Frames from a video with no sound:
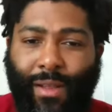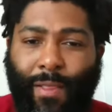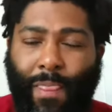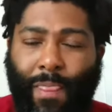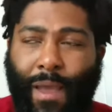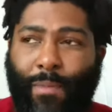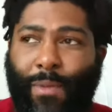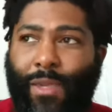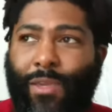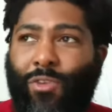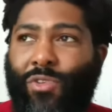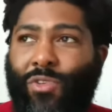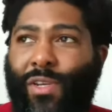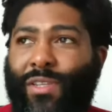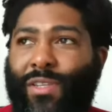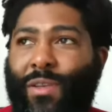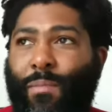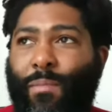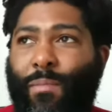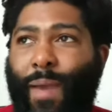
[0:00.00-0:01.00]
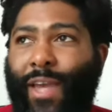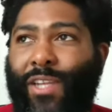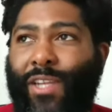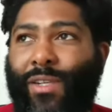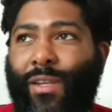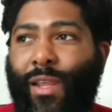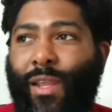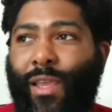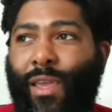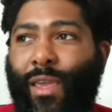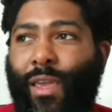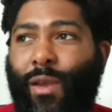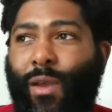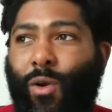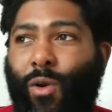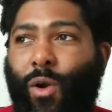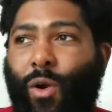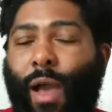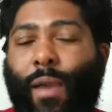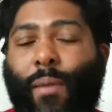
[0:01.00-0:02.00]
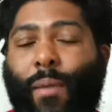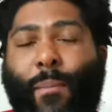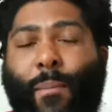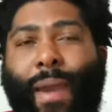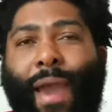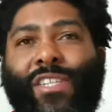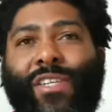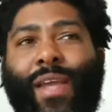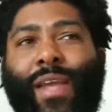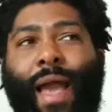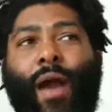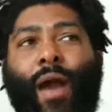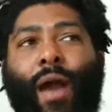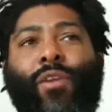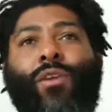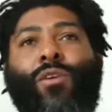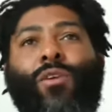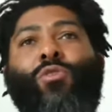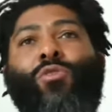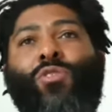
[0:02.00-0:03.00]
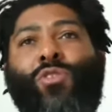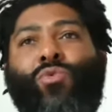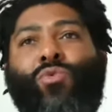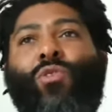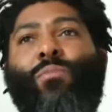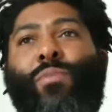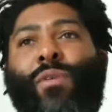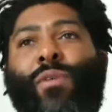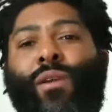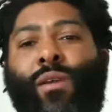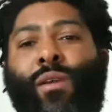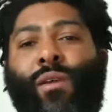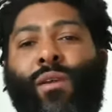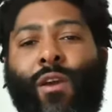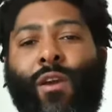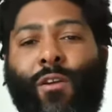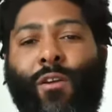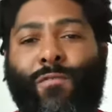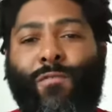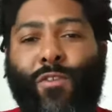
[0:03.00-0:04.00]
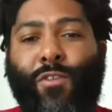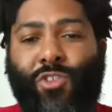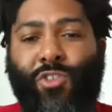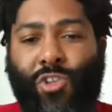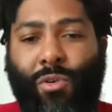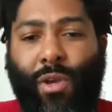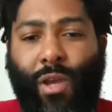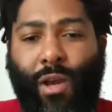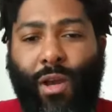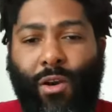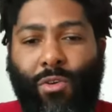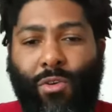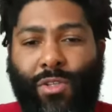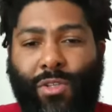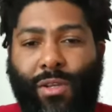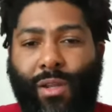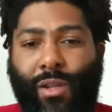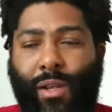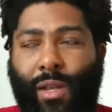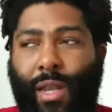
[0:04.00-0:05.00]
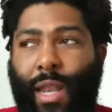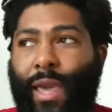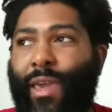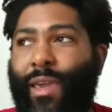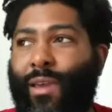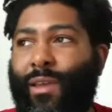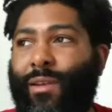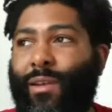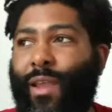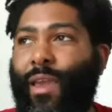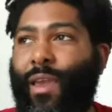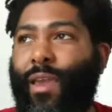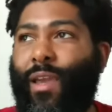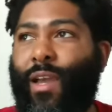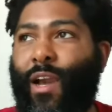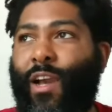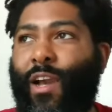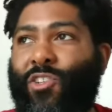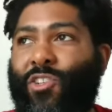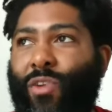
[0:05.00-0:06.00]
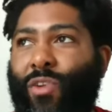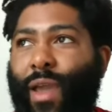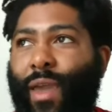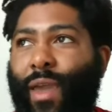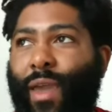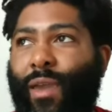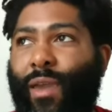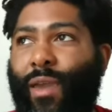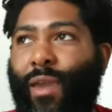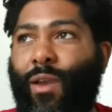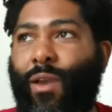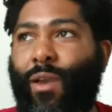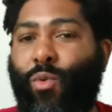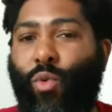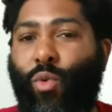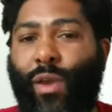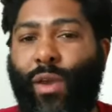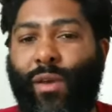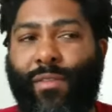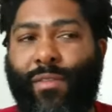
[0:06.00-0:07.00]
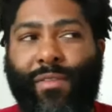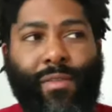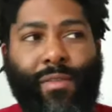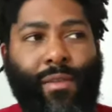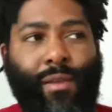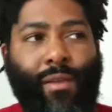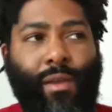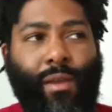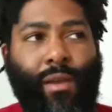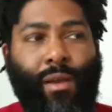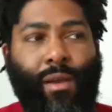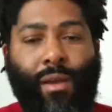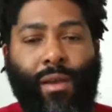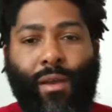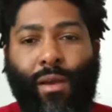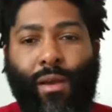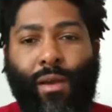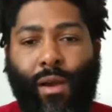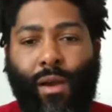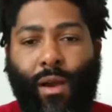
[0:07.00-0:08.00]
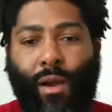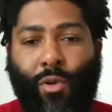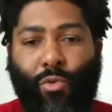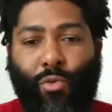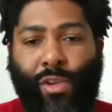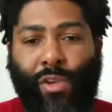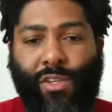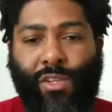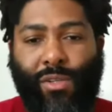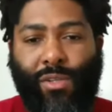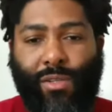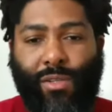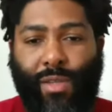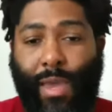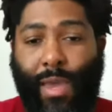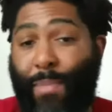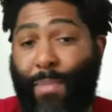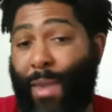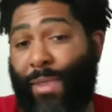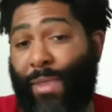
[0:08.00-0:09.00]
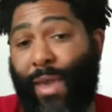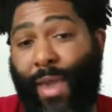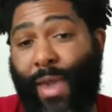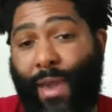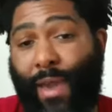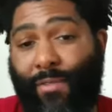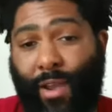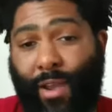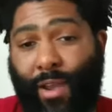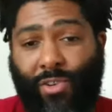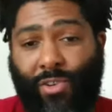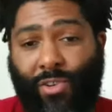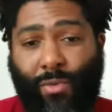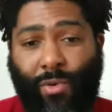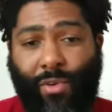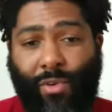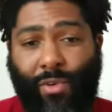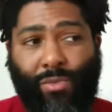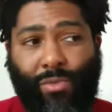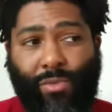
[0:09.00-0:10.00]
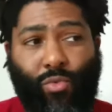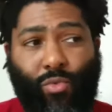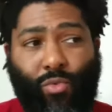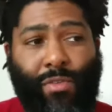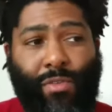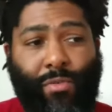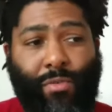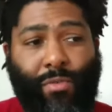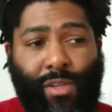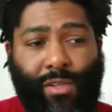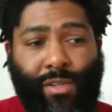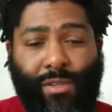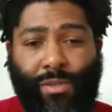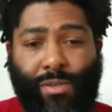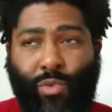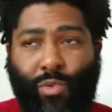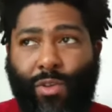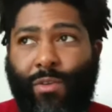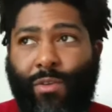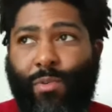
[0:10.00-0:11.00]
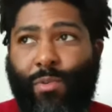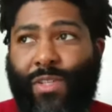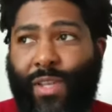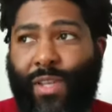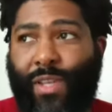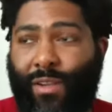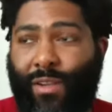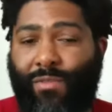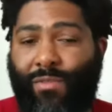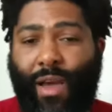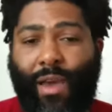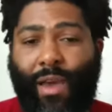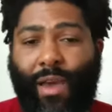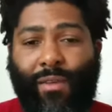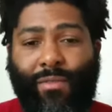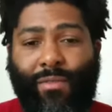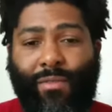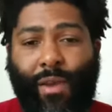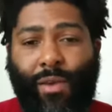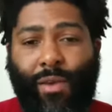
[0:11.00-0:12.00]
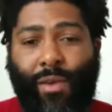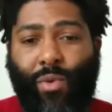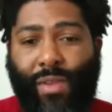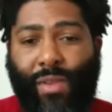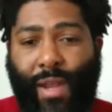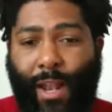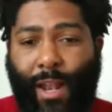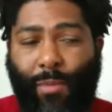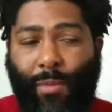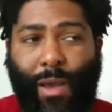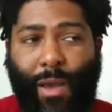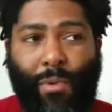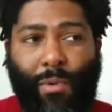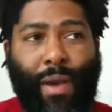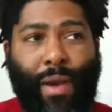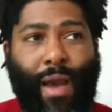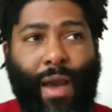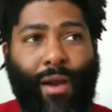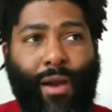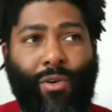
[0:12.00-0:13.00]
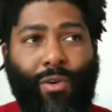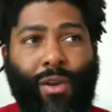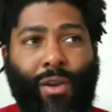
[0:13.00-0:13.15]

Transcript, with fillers: I mean, you just imagine, imagine how huge it would be for Junco to land a contract with a Regions, and maybe they have a contract with Regions, with the Regions, with a Protective Life, with an Alabama Power.